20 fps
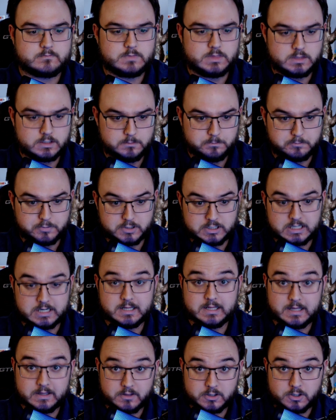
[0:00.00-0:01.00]
putting
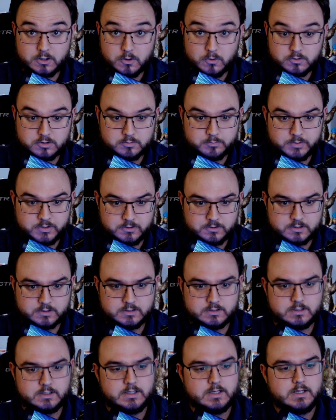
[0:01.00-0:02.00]
together your own computer,
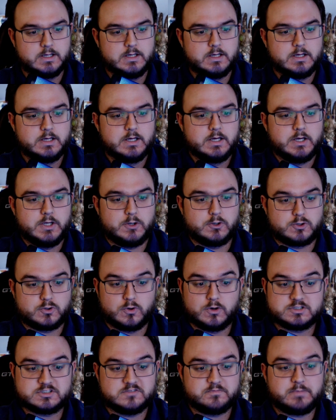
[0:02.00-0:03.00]
your choice
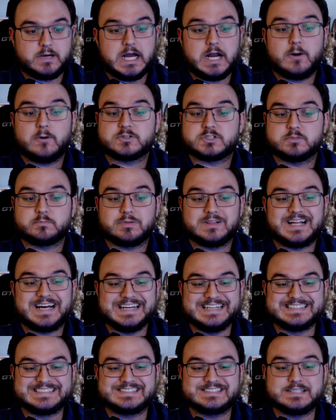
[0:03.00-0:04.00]
of power supply is
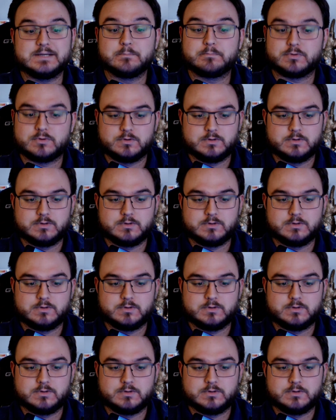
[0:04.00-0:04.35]
simple